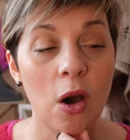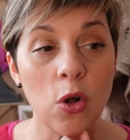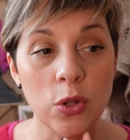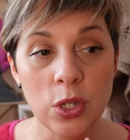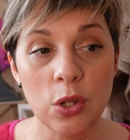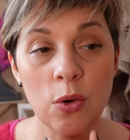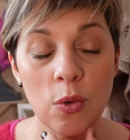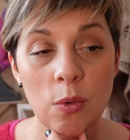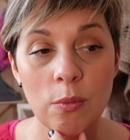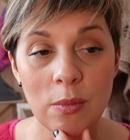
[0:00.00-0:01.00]

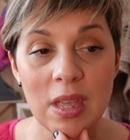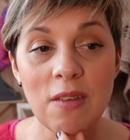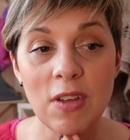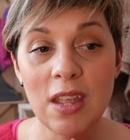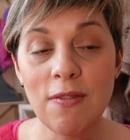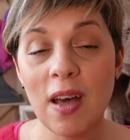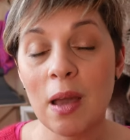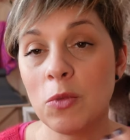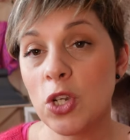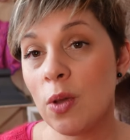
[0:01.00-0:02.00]
Also, even if
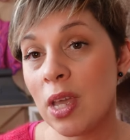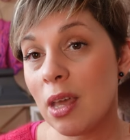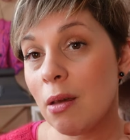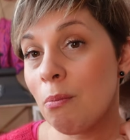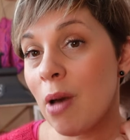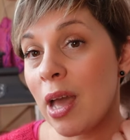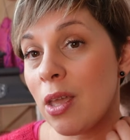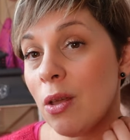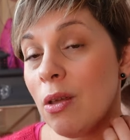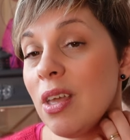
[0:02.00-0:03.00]
I'm doing my